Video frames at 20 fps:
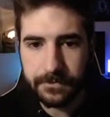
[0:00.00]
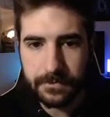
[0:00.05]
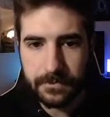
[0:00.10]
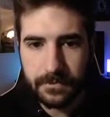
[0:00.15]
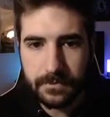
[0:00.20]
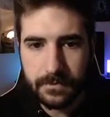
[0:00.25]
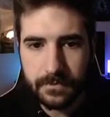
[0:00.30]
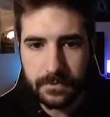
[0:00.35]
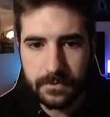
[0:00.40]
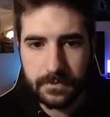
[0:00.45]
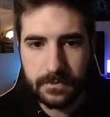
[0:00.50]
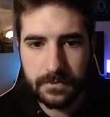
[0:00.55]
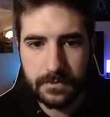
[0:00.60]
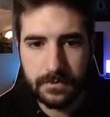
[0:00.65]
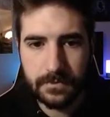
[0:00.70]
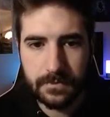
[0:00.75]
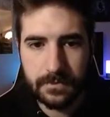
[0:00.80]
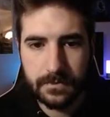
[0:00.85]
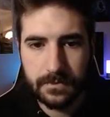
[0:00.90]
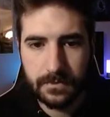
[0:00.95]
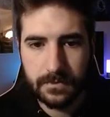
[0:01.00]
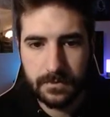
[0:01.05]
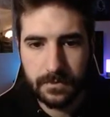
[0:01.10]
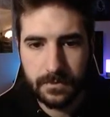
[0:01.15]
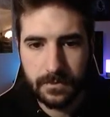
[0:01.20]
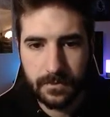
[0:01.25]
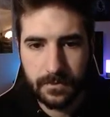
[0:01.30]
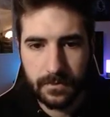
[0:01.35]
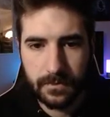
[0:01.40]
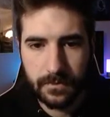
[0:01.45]

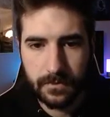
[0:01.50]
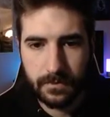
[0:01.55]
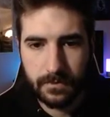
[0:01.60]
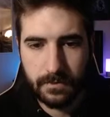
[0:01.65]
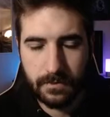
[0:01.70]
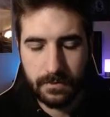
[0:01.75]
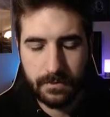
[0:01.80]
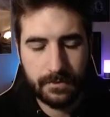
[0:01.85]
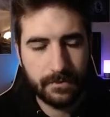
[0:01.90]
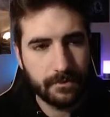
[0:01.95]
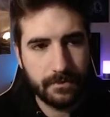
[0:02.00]
Nobody speaks.